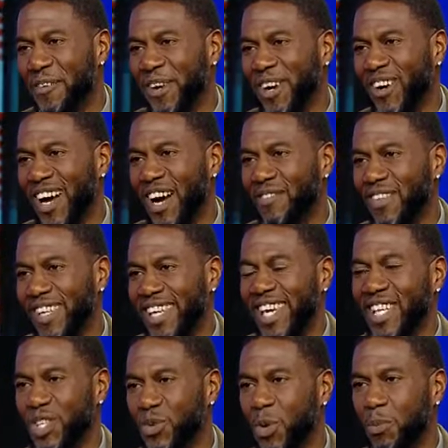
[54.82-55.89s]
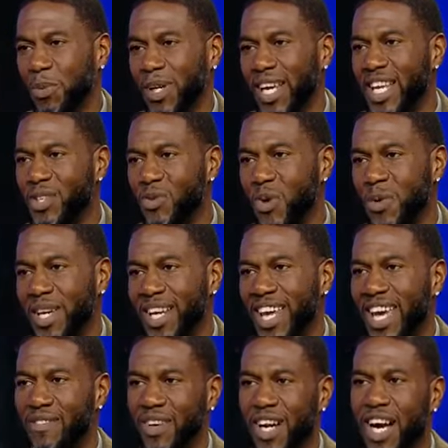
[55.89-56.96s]
we all have to get to a place where we can
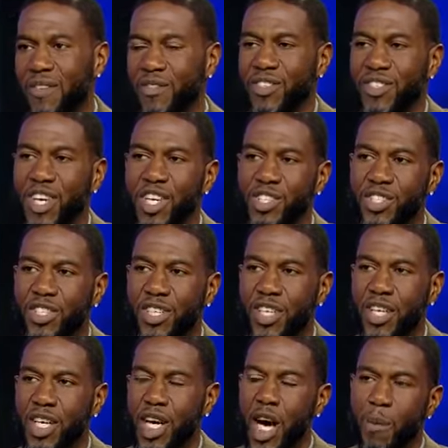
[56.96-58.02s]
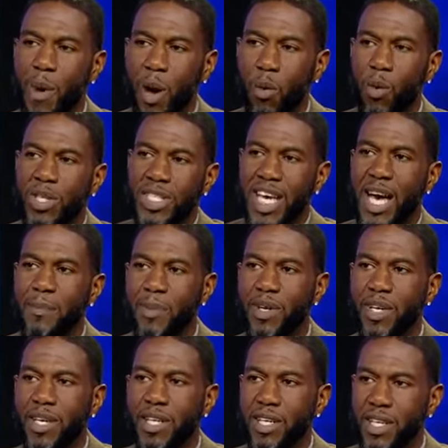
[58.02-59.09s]
have a conversation about what's
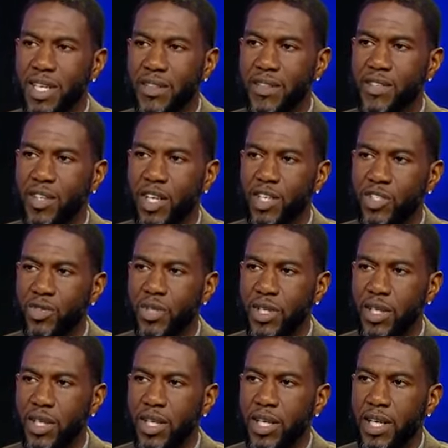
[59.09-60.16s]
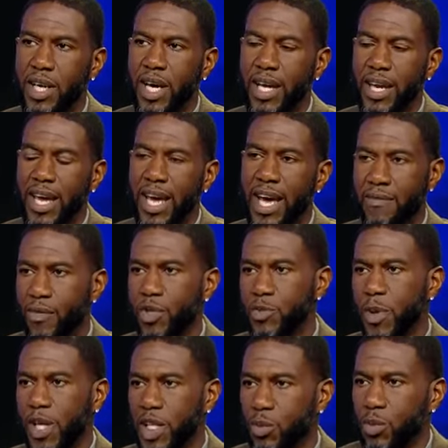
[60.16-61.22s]
happening in this country yeah. and have a
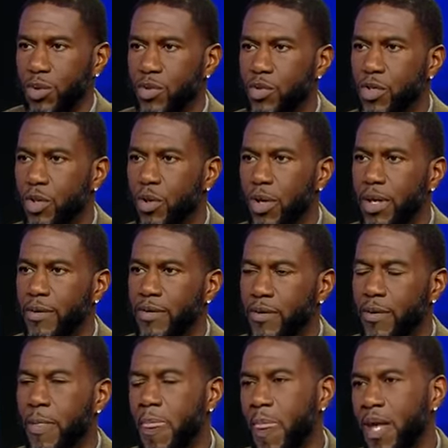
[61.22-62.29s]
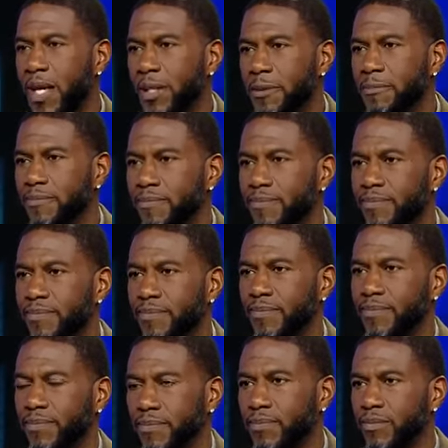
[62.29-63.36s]
respectable one. So, Do you think threatening people with
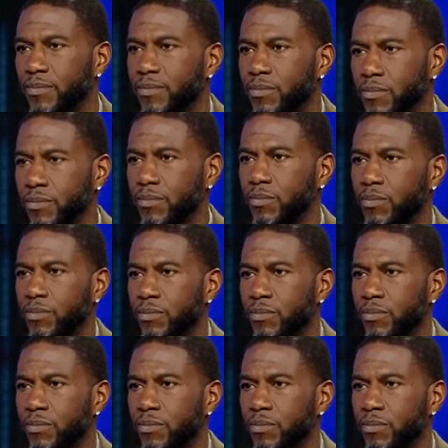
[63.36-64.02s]
violence is a good way to get to